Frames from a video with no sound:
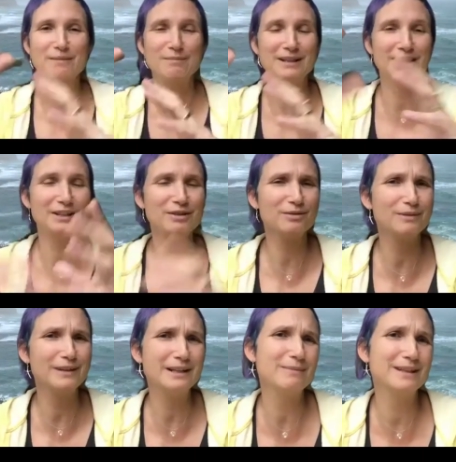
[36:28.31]
but can you a
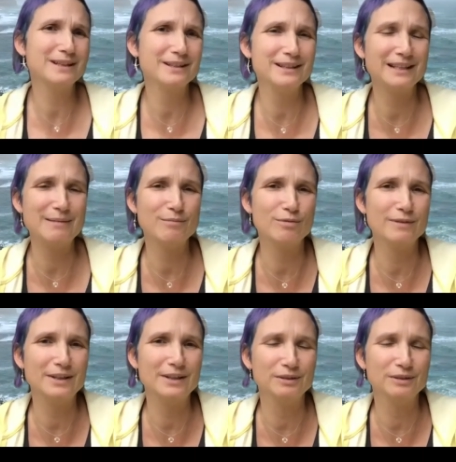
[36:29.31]
little bit elaborate
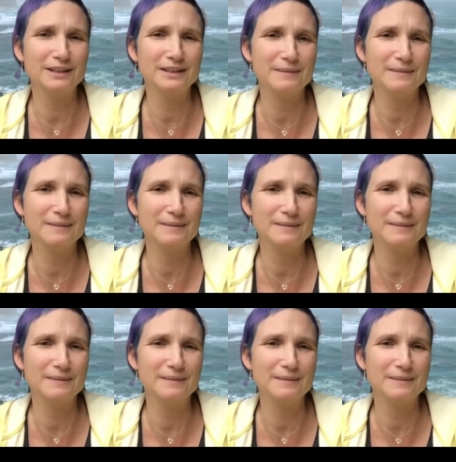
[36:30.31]
on it?